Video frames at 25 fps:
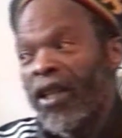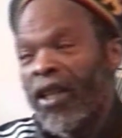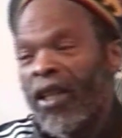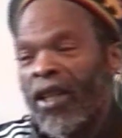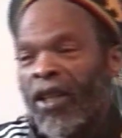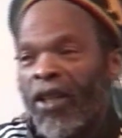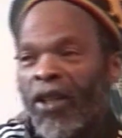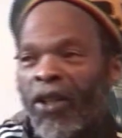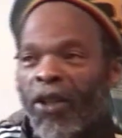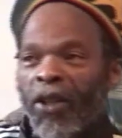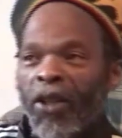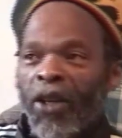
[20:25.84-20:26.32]
you
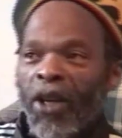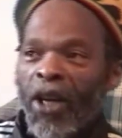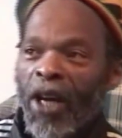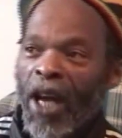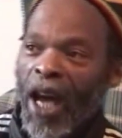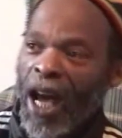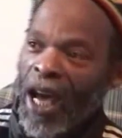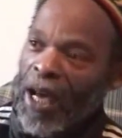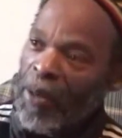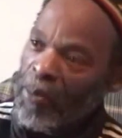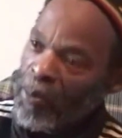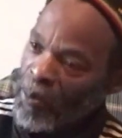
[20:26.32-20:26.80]
know.
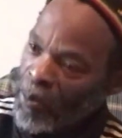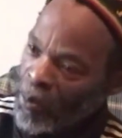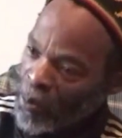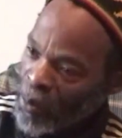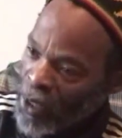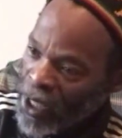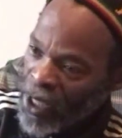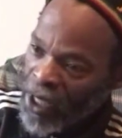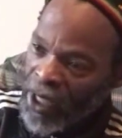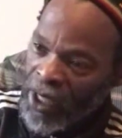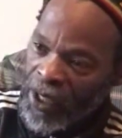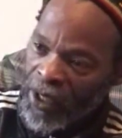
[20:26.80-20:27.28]
And
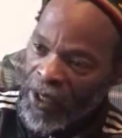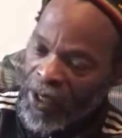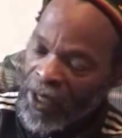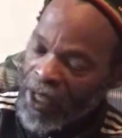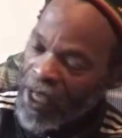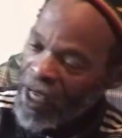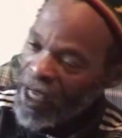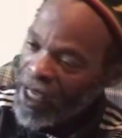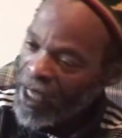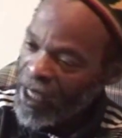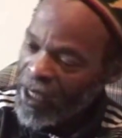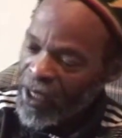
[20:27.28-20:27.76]
being on
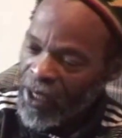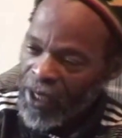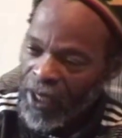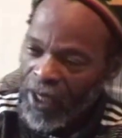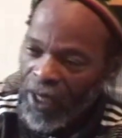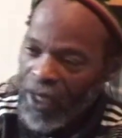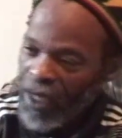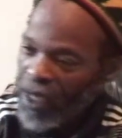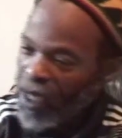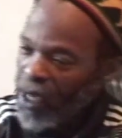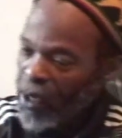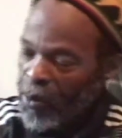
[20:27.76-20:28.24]
stage,
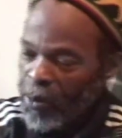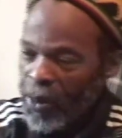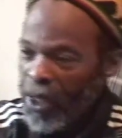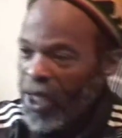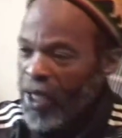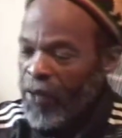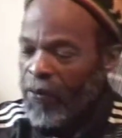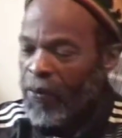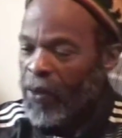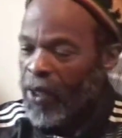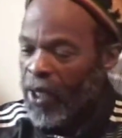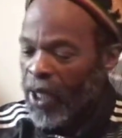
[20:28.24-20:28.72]

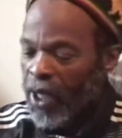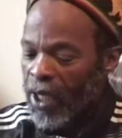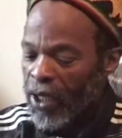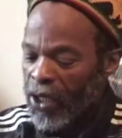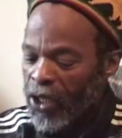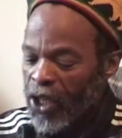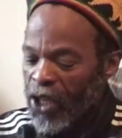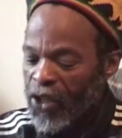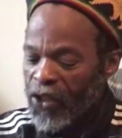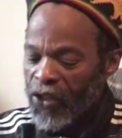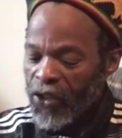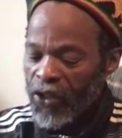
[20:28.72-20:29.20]
believe me,
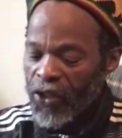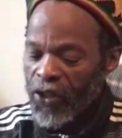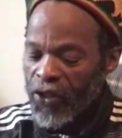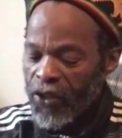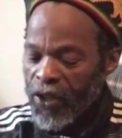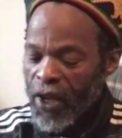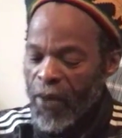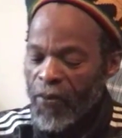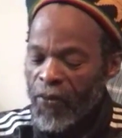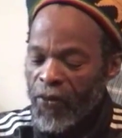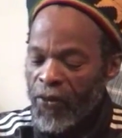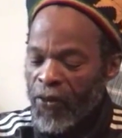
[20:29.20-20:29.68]
just to
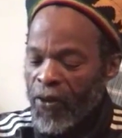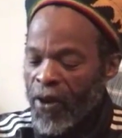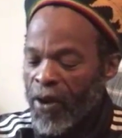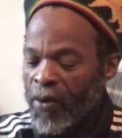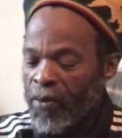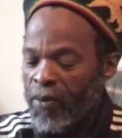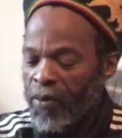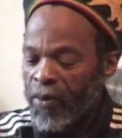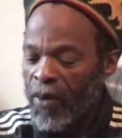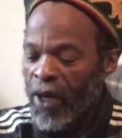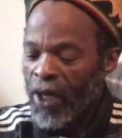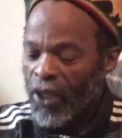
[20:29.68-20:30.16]
step
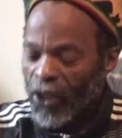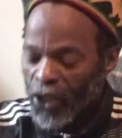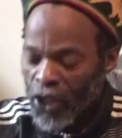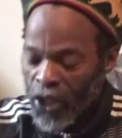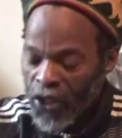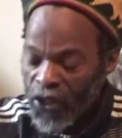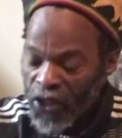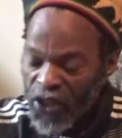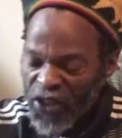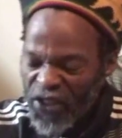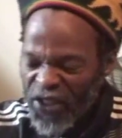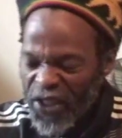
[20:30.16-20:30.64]
on
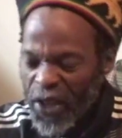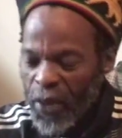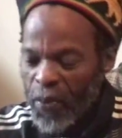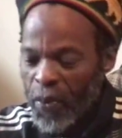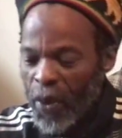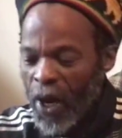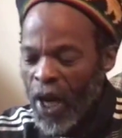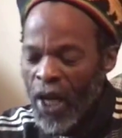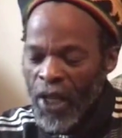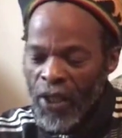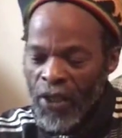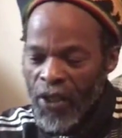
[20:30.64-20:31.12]

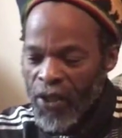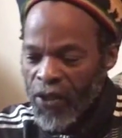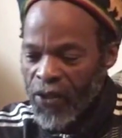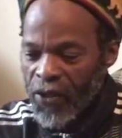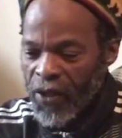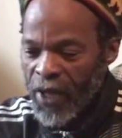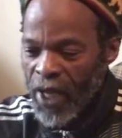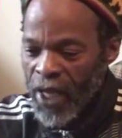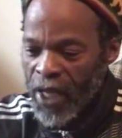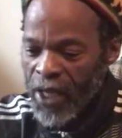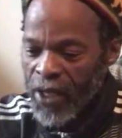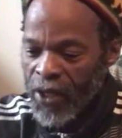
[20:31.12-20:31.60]
the
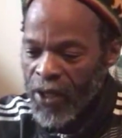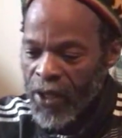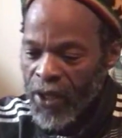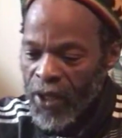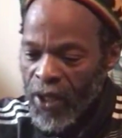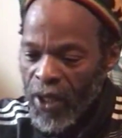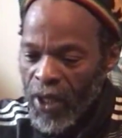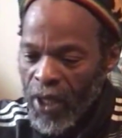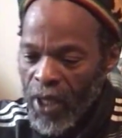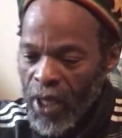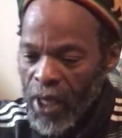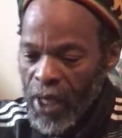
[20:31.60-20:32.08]
stage
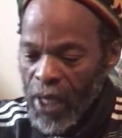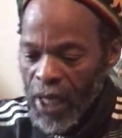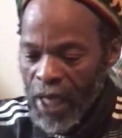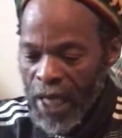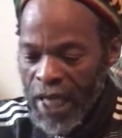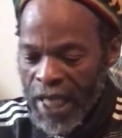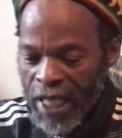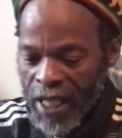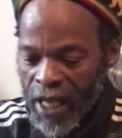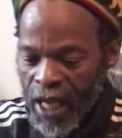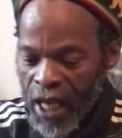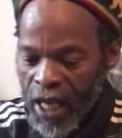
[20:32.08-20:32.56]

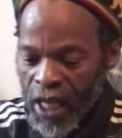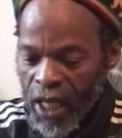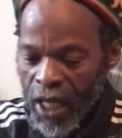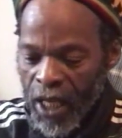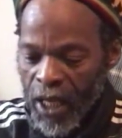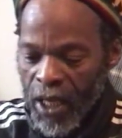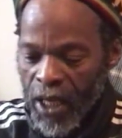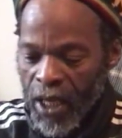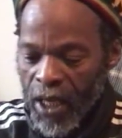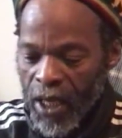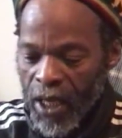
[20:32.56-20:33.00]
is like